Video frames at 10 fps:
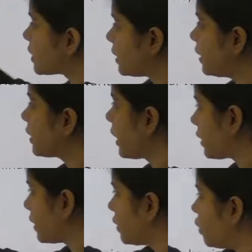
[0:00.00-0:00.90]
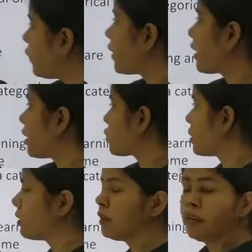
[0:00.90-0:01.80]
under category of regression,
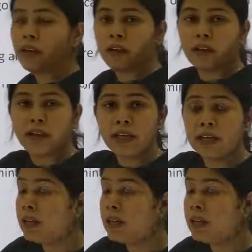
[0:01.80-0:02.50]
right?